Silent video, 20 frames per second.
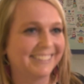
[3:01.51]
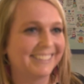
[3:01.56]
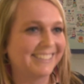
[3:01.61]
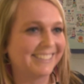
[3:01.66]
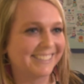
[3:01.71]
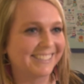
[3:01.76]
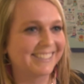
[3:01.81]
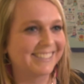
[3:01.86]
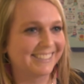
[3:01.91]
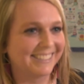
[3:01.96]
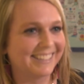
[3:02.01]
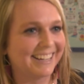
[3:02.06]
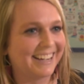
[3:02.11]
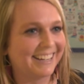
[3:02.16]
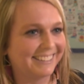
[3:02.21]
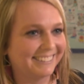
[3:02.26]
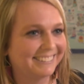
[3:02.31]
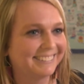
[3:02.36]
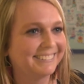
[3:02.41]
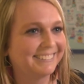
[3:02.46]
It is,
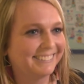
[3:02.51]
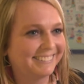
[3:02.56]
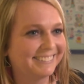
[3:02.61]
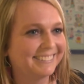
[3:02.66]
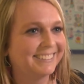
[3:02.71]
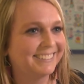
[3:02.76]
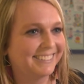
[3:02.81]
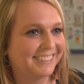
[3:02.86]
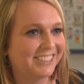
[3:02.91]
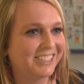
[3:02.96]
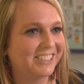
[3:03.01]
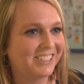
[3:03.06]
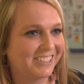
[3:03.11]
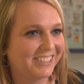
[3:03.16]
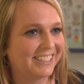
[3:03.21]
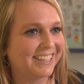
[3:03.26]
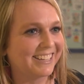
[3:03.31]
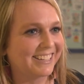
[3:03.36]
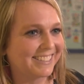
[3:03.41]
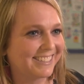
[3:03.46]
yeah.
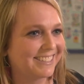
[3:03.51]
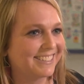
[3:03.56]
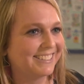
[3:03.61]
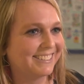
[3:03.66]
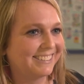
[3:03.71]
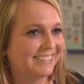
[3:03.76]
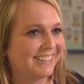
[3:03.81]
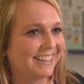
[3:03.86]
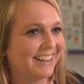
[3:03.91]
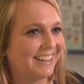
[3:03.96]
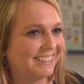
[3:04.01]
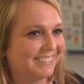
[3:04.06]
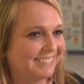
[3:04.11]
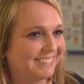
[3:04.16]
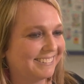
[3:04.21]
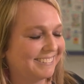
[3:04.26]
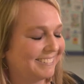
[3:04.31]
Yes, yeah.